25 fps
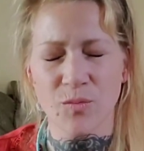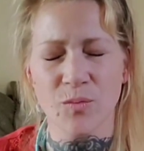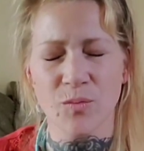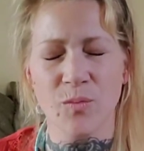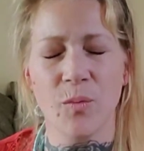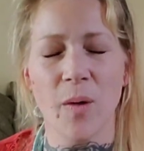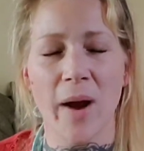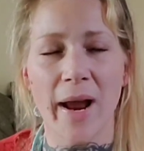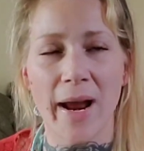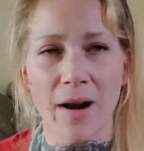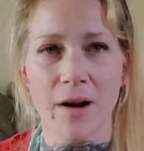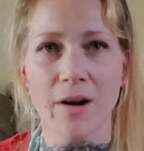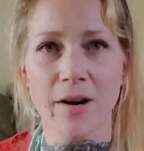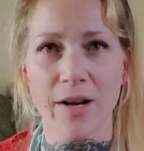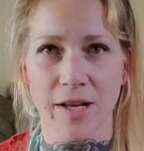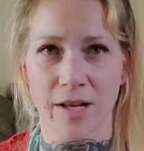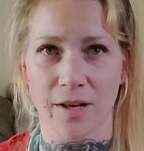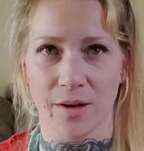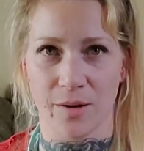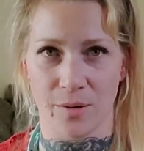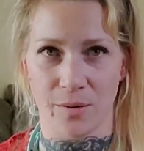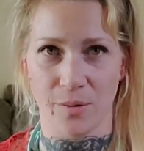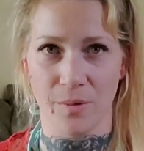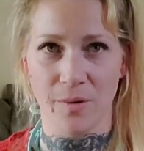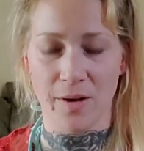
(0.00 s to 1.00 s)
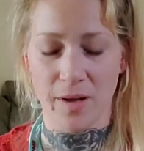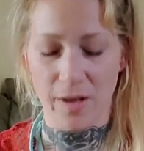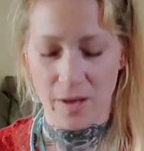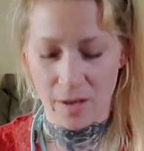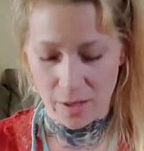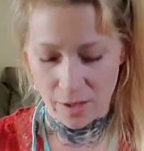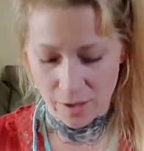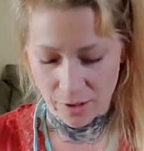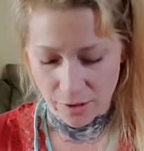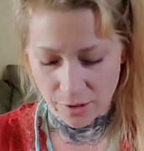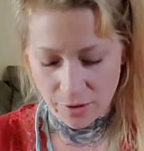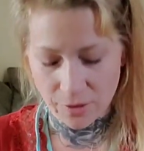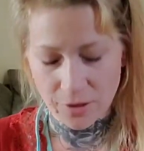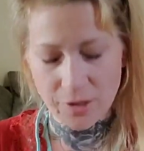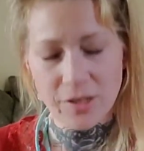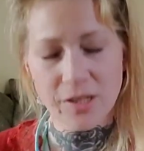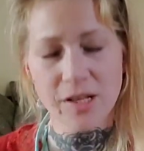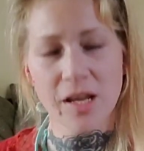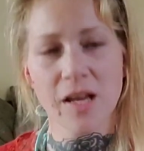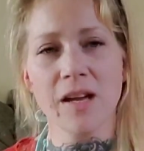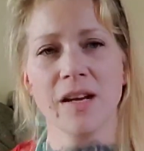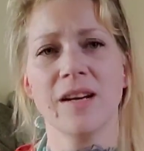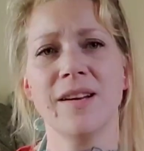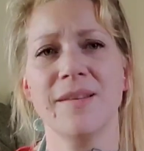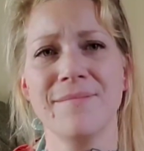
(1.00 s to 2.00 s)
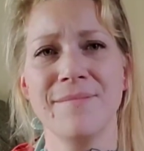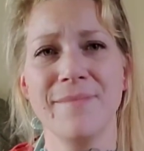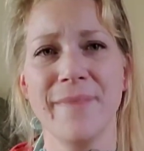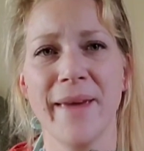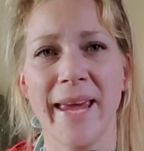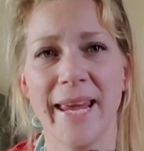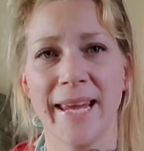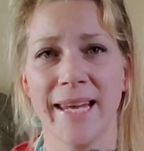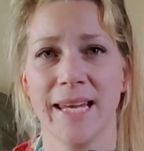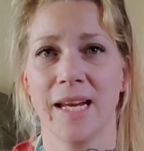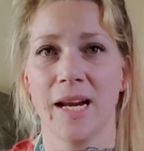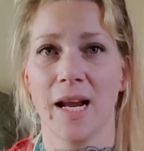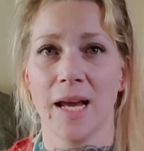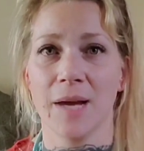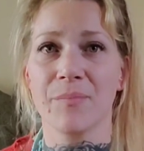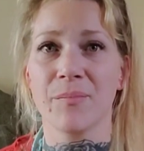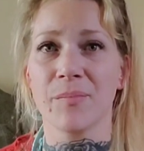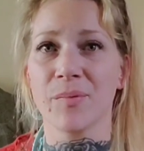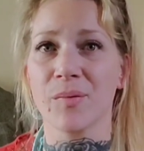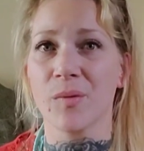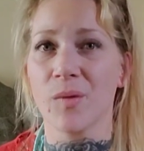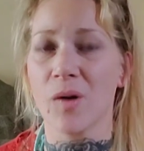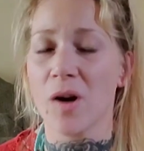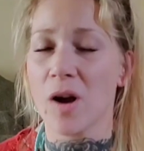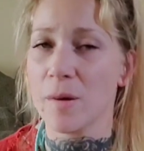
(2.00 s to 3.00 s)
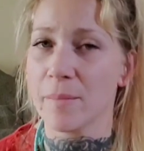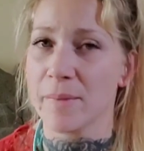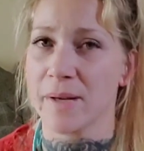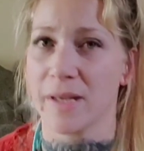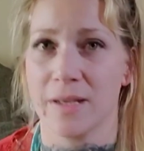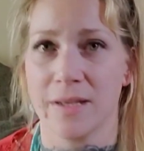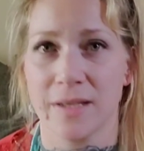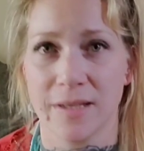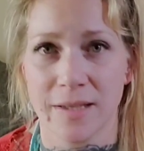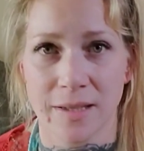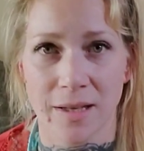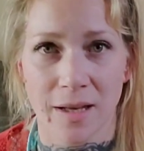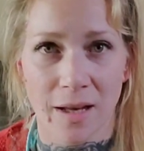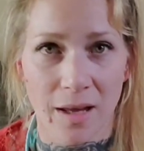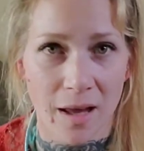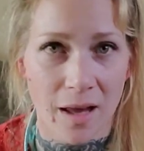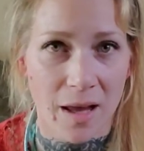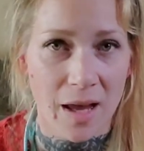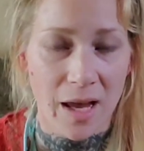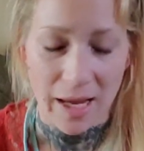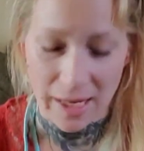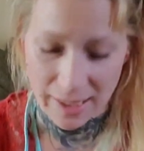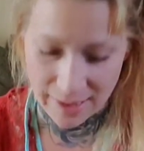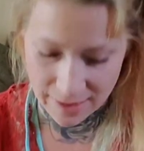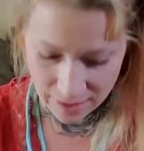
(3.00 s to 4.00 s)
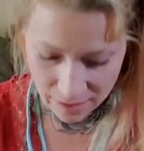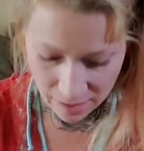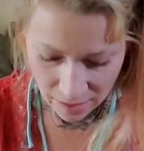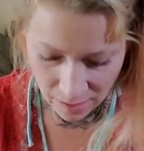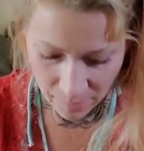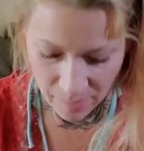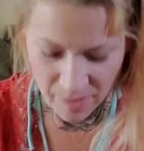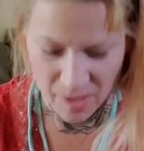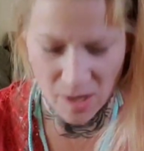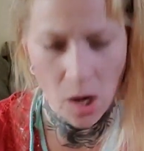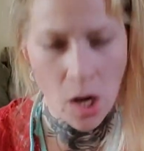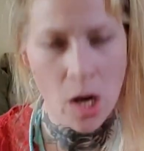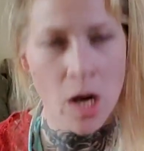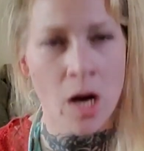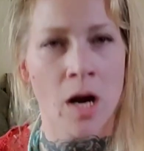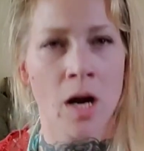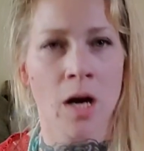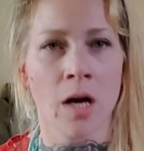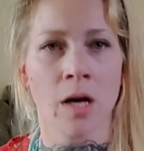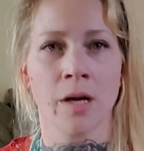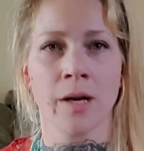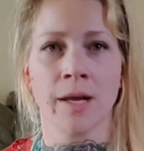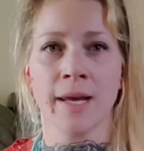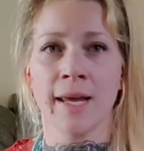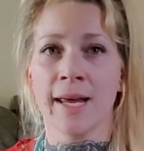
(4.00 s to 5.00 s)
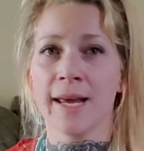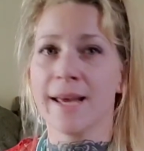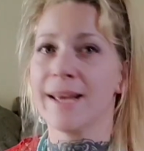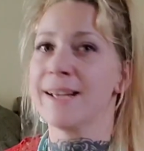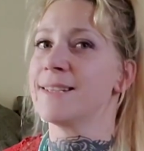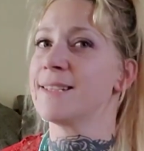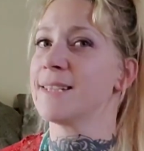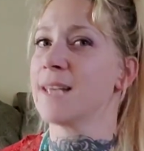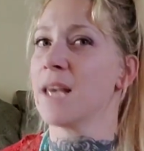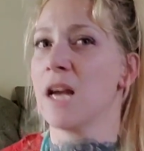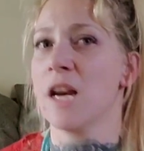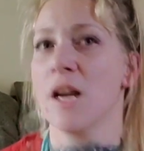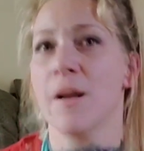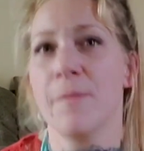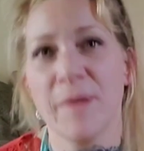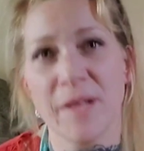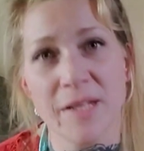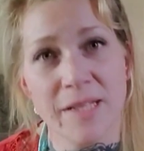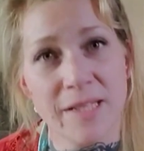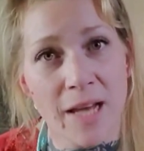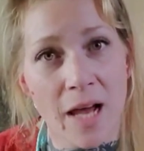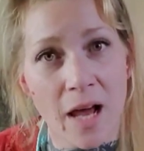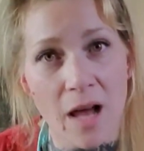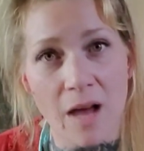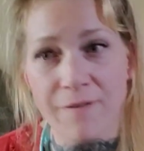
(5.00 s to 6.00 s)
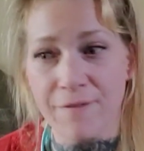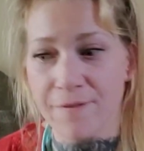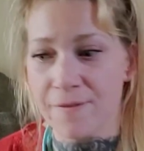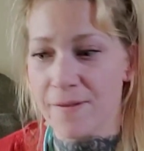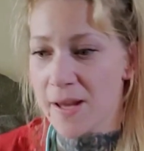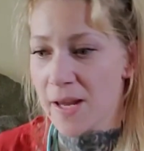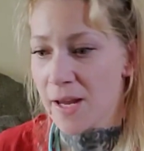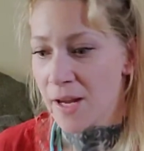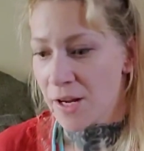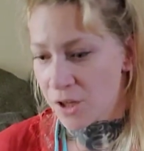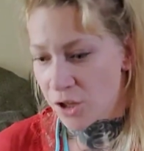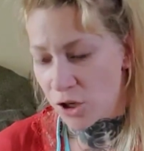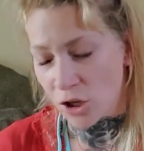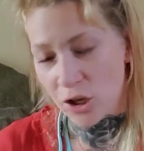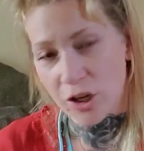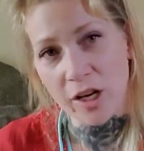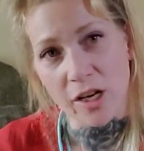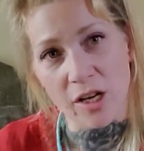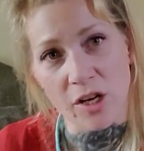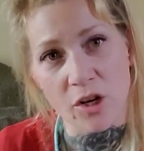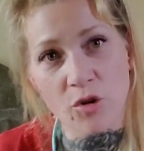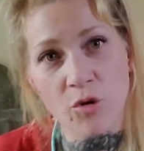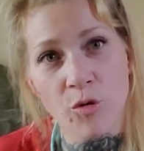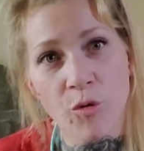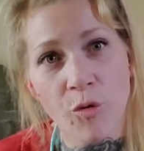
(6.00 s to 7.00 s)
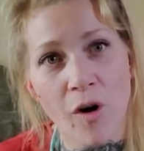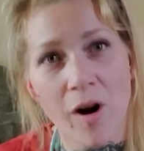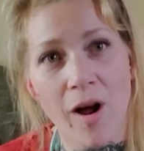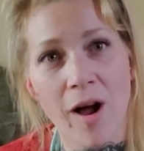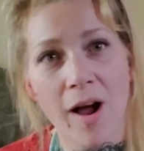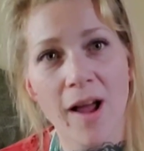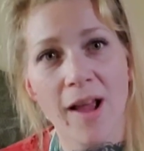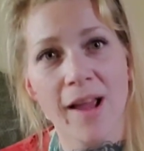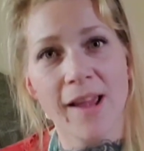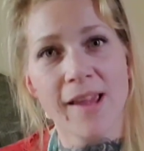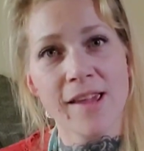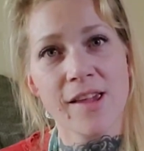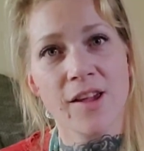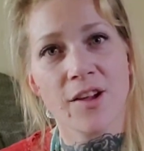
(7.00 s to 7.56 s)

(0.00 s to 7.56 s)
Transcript: swear to you. You're going to make it. I promise. It's going to be hard. It's going to be tough. You're going to cry.